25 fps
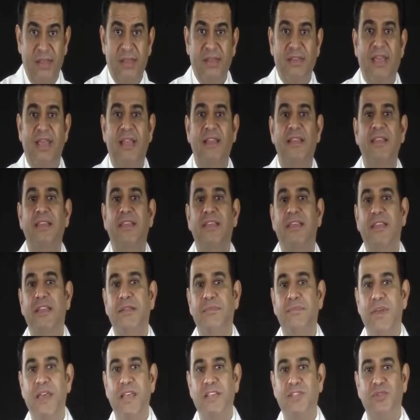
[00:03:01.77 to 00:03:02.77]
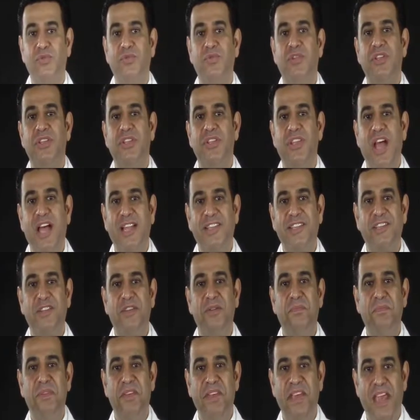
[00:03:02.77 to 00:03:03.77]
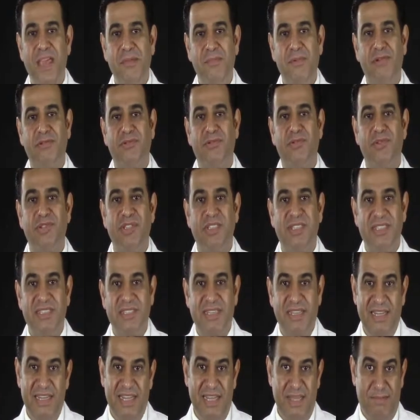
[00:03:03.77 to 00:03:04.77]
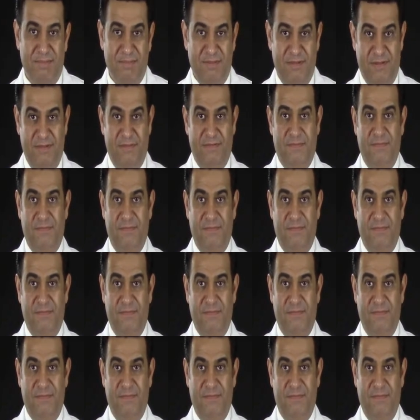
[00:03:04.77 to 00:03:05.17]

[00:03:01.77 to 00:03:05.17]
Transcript: then it makes you not to be able to sleep.